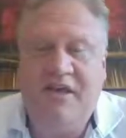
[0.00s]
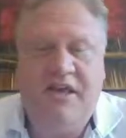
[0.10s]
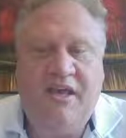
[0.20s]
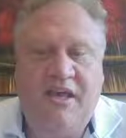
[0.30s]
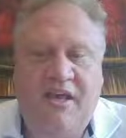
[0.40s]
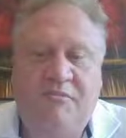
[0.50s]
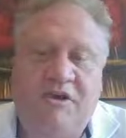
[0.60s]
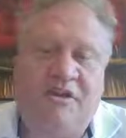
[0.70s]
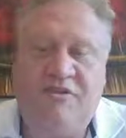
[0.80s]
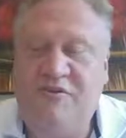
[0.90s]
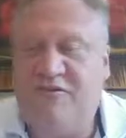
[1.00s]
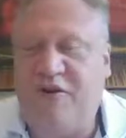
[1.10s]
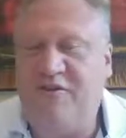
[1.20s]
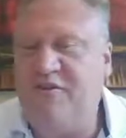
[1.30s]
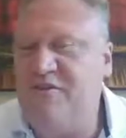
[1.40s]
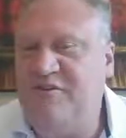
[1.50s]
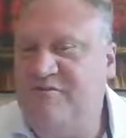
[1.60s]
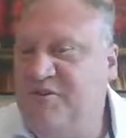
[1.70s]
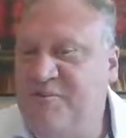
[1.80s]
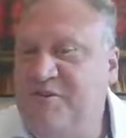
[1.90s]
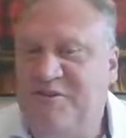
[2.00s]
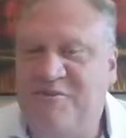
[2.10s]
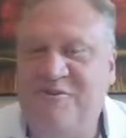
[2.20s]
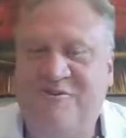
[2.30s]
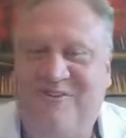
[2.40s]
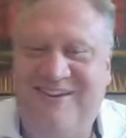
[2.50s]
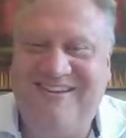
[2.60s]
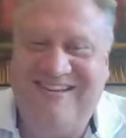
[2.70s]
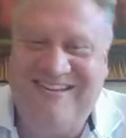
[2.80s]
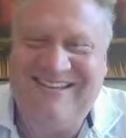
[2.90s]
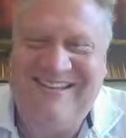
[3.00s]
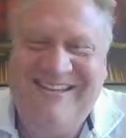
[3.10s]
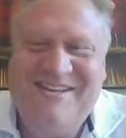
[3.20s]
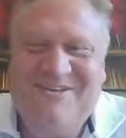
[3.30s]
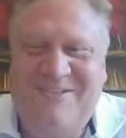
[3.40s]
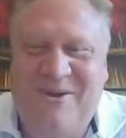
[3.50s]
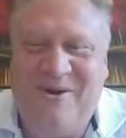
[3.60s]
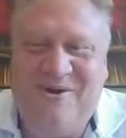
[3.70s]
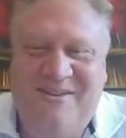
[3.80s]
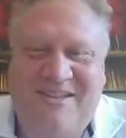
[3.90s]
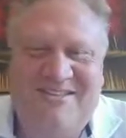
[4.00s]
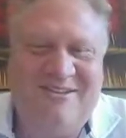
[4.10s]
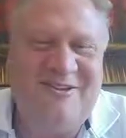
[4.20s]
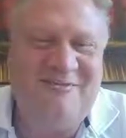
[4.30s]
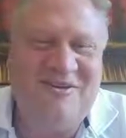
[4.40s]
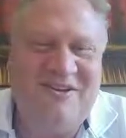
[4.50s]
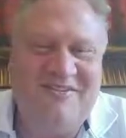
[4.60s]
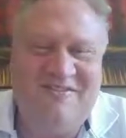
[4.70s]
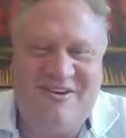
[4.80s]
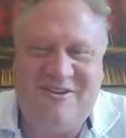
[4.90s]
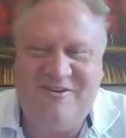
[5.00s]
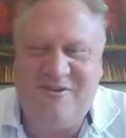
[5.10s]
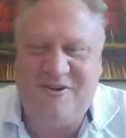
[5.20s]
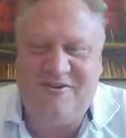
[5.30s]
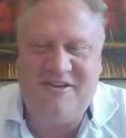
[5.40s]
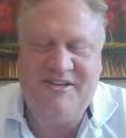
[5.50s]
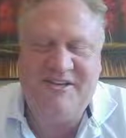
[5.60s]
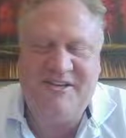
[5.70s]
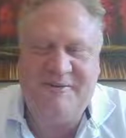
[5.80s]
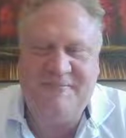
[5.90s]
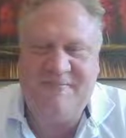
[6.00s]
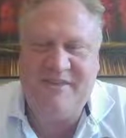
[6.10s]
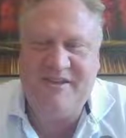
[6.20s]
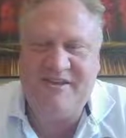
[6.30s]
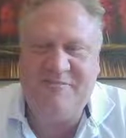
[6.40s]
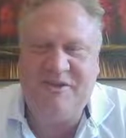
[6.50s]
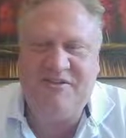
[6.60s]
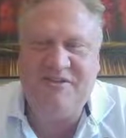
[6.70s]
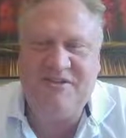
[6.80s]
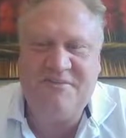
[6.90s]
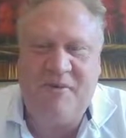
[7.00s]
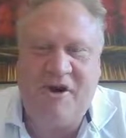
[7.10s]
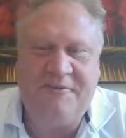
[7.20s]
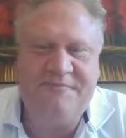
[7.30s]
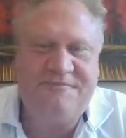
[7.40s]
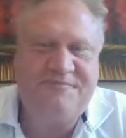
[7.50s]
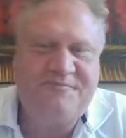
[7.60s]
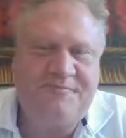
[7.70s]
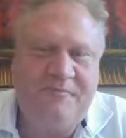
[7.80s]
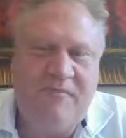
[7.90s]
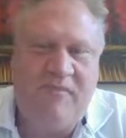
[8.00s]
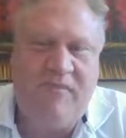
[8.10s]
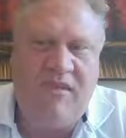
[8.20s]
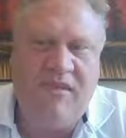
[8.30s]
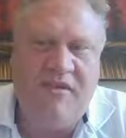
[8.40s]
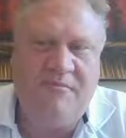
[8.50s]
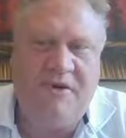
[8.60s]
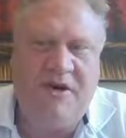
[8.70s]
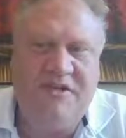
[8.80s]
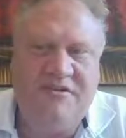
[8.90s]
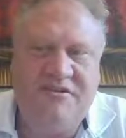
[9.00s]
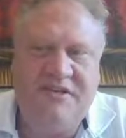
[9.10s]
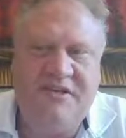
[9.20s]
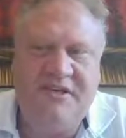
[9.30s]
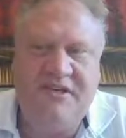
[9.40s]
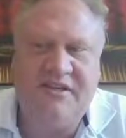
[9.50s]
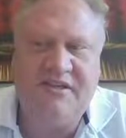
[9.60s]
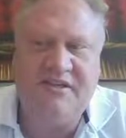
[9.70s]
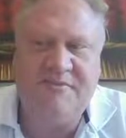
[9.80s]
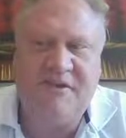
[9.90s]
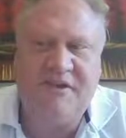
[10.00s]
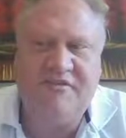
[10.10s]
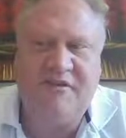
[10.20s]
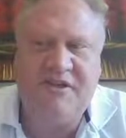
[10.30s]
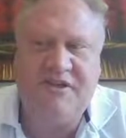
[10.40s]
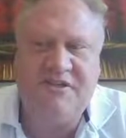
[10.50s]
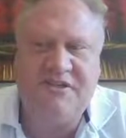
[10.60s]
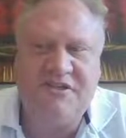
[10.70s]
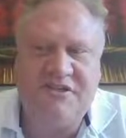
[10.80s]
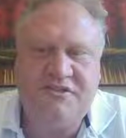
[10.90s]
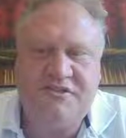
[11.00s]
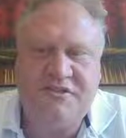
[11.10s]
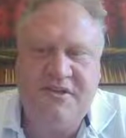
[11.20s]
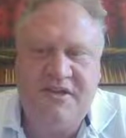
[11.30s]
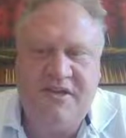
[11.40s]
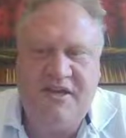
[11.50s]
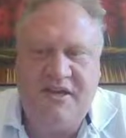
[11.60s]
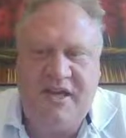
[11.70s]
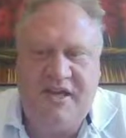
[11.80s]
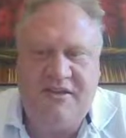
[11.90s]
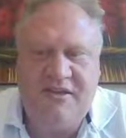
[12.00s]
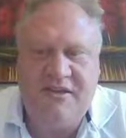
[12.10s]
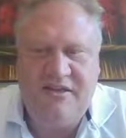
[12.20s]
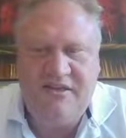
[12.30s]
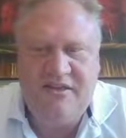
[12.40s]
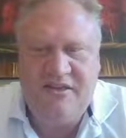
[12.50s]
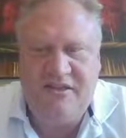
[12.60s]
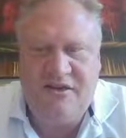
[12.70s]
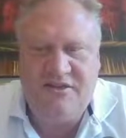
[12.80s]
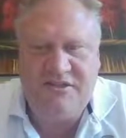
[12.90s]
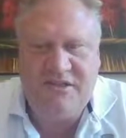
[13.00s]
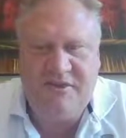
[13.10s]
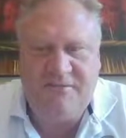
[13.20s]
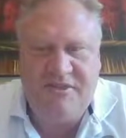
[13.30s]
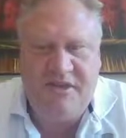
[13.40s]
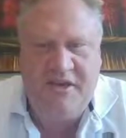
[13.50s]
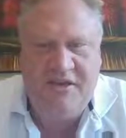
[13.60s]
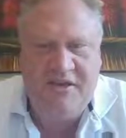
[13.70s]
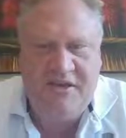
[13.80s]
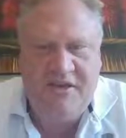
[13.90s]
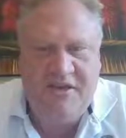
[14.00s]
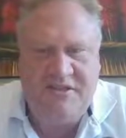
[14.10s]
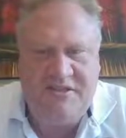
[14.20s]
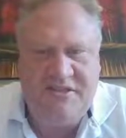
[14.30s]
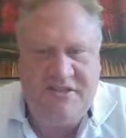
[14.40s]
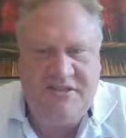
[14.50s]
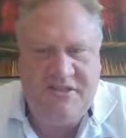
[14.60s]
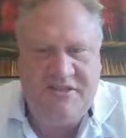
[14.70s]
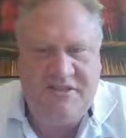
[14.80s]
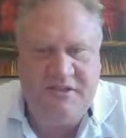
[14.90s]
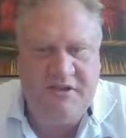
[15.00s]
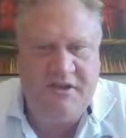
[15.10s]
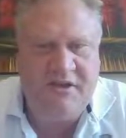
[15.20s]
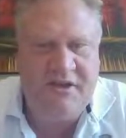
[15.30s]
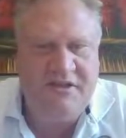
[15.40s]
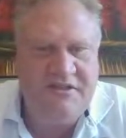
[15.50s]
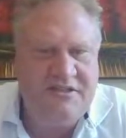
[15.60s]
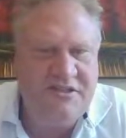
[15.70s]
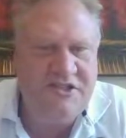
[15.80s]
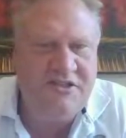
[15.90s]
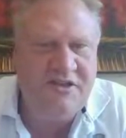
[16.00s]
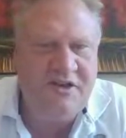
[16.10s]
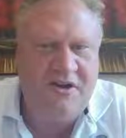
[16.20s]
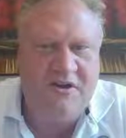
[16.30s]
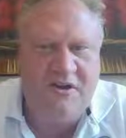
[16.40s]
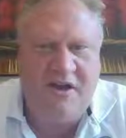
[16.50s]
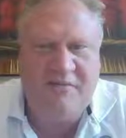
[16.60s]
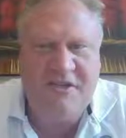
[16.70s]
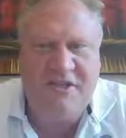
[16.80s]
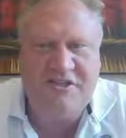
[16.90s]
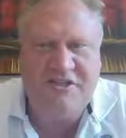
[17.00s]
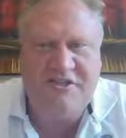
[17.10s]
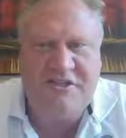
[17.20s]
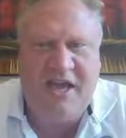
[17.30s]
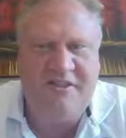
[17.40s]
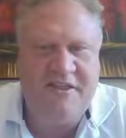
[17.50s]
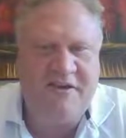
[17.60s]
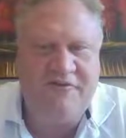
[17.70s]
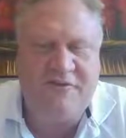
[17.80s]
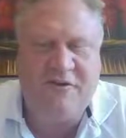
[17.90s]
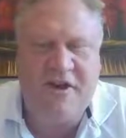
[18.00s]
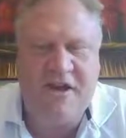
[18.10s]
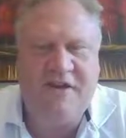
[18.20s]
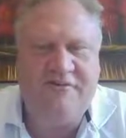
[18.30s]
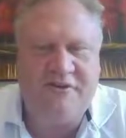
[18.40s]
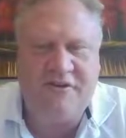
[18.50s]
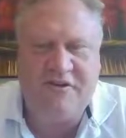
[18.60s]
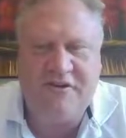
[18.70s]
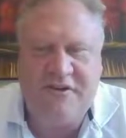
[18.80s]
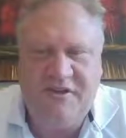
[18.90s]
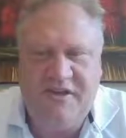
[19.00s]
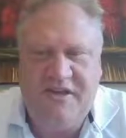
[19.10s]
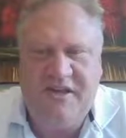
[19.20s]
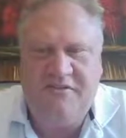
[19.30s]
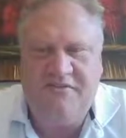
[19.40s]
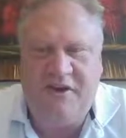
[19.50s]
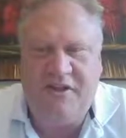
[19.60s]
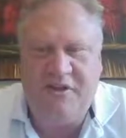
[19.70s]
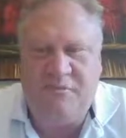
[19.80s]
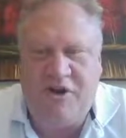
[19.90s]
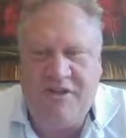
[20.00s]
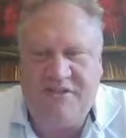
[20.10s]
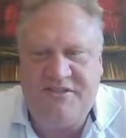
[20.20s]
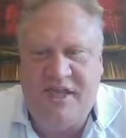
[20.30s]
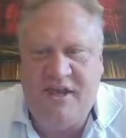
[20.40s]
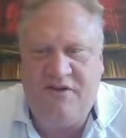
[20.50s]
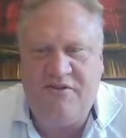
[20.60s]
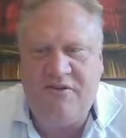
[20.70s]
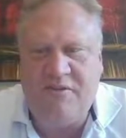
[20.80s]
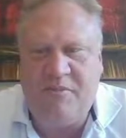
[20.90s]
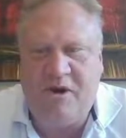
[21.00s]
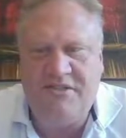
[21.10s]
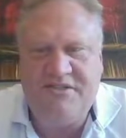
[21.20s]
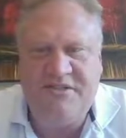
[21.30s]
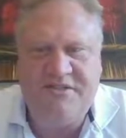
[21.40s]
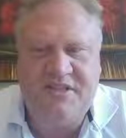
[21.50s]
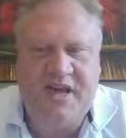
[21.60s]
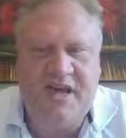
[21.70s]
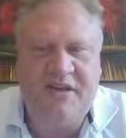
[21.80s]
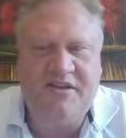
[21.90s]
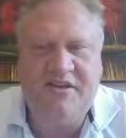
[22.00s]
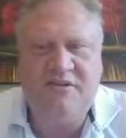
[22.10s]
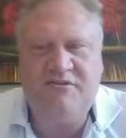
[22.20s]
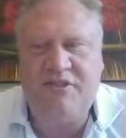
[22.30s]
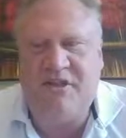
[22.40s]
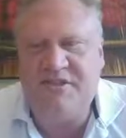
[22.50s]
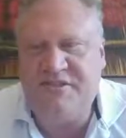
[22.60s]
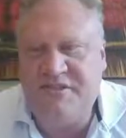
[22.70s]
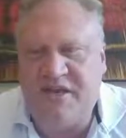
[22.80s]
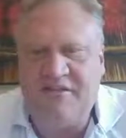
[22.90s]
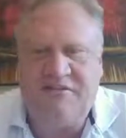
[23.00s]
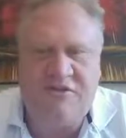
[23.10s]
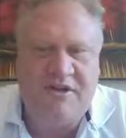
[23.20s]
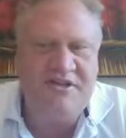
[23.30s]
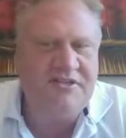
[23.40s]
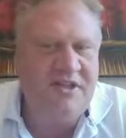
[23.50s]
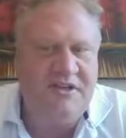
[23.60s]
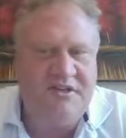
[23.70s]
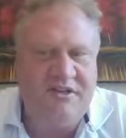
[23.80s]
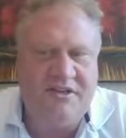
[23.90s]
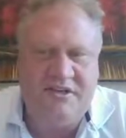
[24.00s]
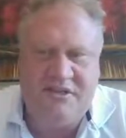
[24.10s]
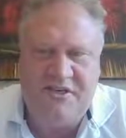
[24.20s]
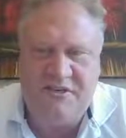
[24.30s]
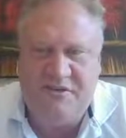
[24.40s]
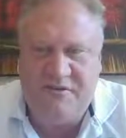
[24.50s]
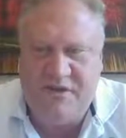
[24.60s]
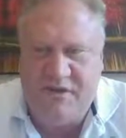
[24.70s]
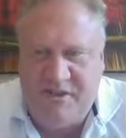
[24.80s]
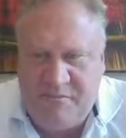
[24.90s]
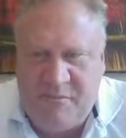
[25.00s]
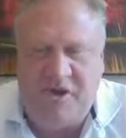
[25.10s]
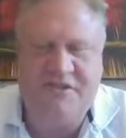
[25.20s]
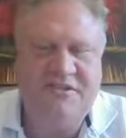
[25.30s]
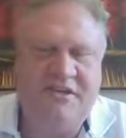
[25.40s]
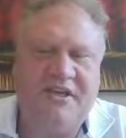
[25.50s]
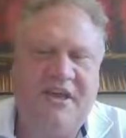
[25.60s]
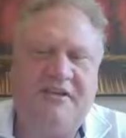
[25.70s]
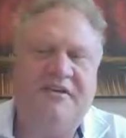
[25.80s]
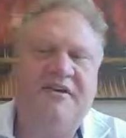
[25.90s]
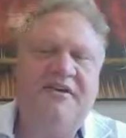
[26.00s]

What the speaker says: But not too far that you miss the move. So that's a little bit of trickery I had to build in this spot. But you see, it does make great decisions. Again, here, same thing. It sees this, look at the indecision here. I mean, it just sat there forever. Finally breaks down, the bot sees that, realizes that trend is likely to continue, and then buys in again.